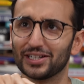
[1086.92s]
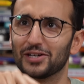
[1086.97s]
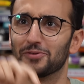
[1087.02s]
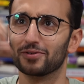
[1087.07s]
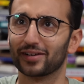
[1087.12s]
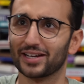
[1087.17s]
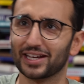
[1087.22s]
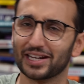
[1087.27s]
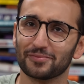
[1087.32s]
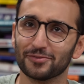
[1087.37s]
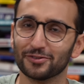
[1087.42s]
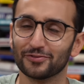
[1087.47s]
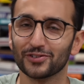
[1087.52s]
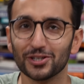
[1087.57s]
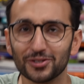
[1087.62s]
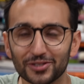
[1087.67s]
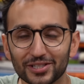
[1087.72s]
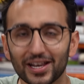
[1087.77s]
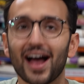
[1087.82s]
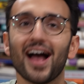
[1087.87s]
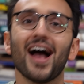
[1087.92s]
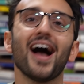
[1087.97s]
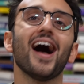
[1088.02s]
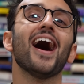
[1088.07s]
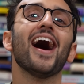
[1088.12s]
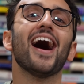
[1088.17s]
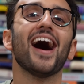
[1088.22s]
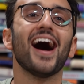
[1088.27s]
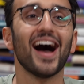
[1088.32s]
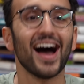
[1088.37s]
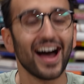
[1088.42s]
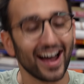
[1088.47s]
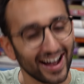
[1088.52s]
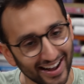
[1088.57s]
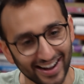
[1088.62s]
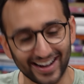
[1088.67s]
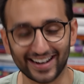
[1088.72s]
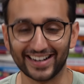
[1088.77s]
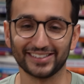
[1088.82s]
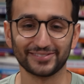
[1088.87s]
in it were getting more views.
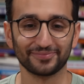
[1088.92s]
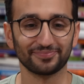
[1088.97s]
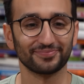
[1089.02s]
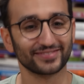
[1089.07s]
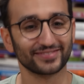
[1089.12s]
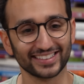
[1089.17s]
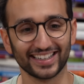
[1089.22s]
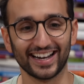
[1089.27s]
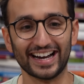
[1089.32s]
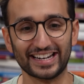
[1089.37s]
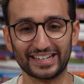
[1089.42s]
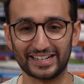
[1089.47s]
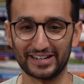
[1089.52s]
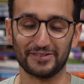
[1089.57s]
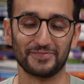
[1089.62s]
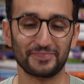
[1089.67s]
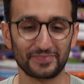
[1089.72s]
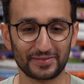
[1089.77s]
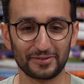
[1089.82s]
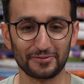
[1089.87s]
Ah, I don't know.